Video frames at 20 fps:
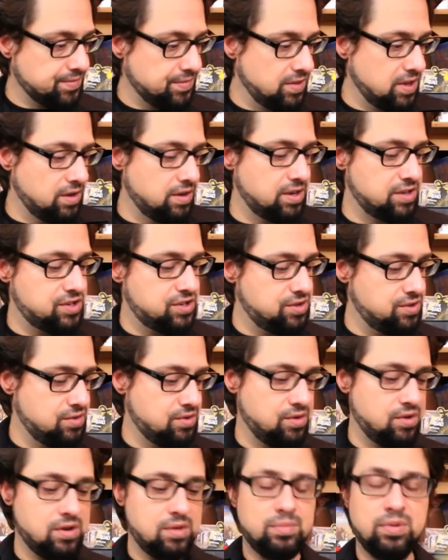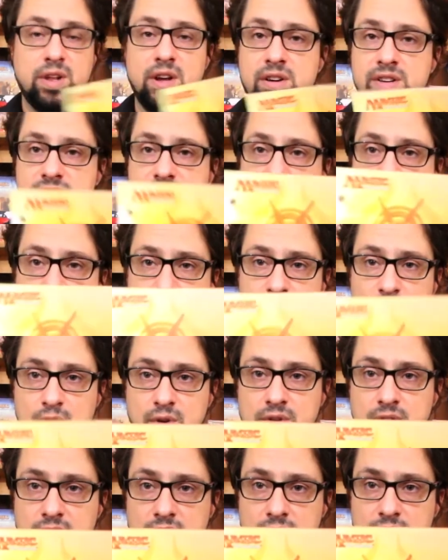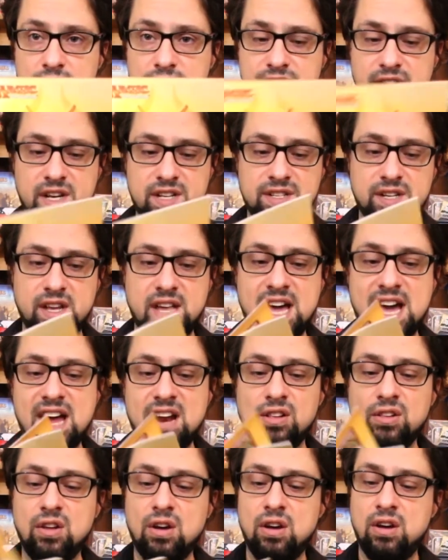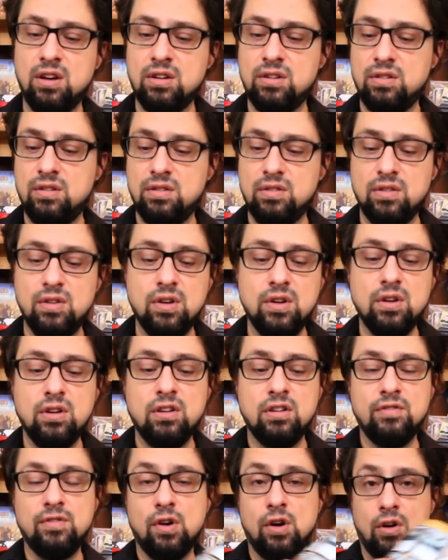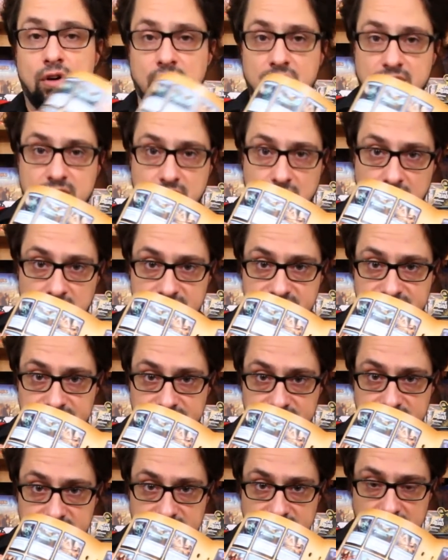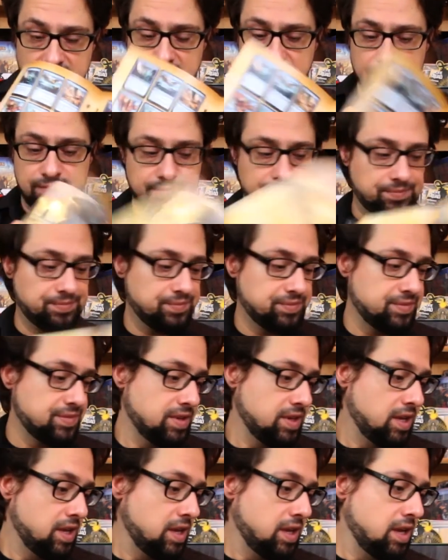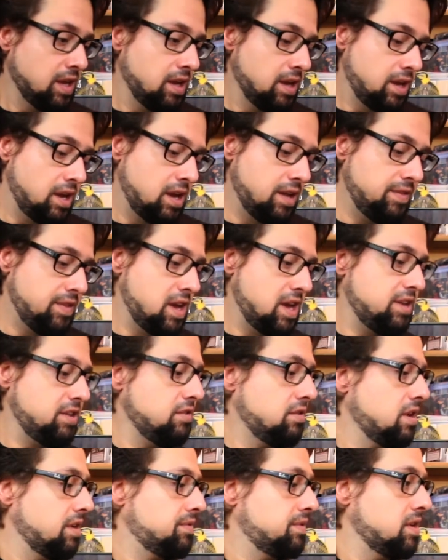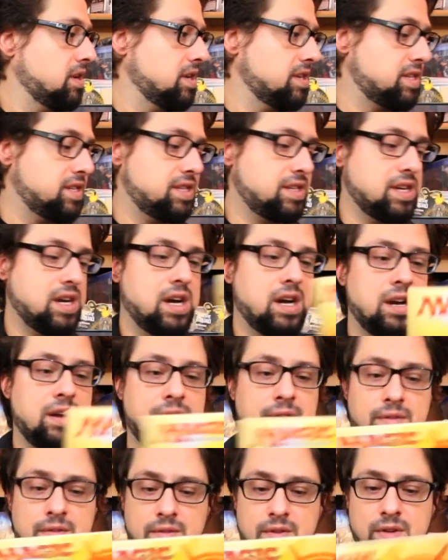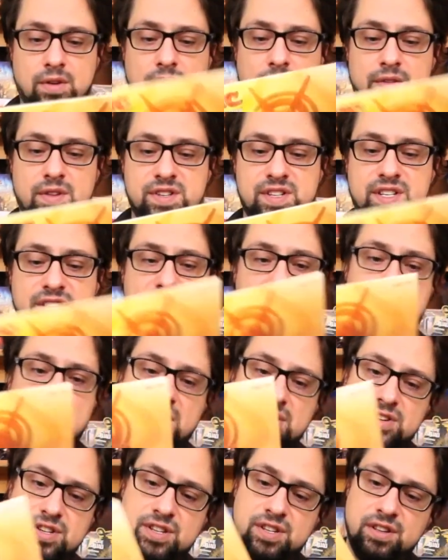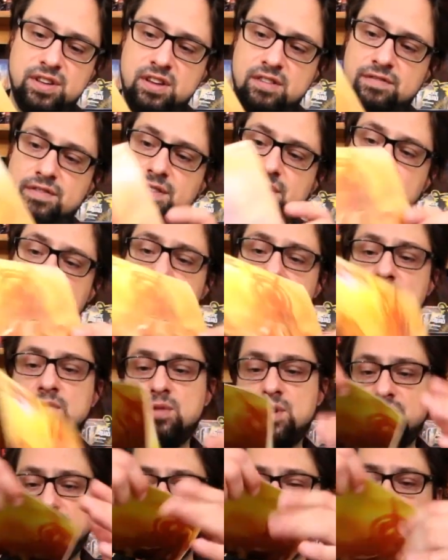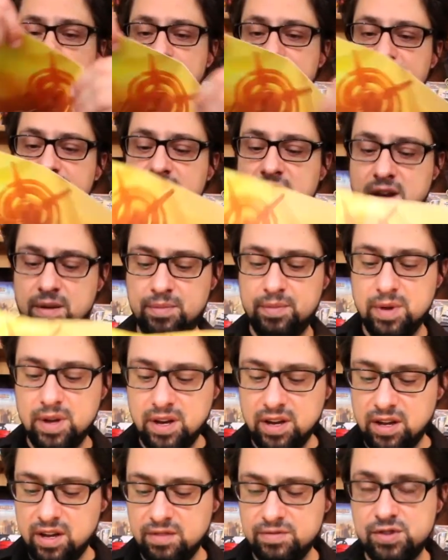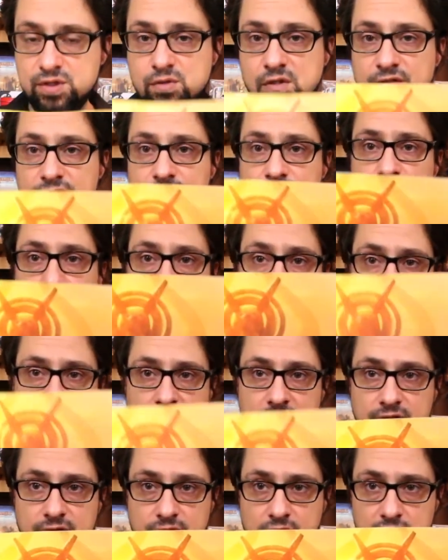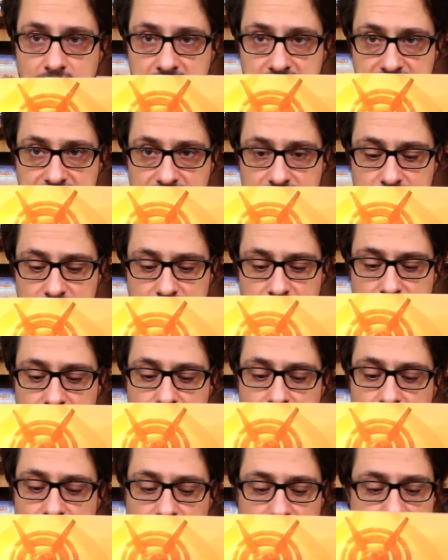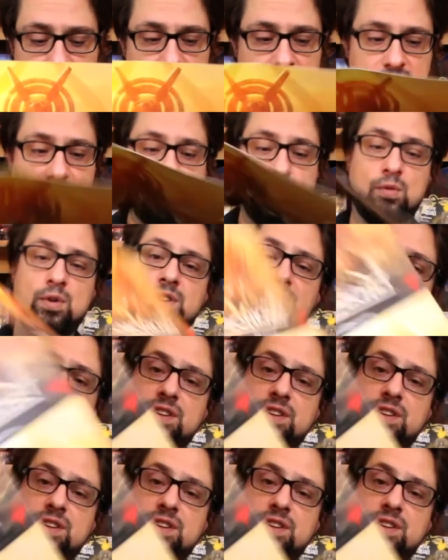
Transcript: You get your Player's Guide booklet, which has a catalog of all the cards in the set. And then you get this, this is the outer sleeve here, which opens up and it gives you a full art version of what is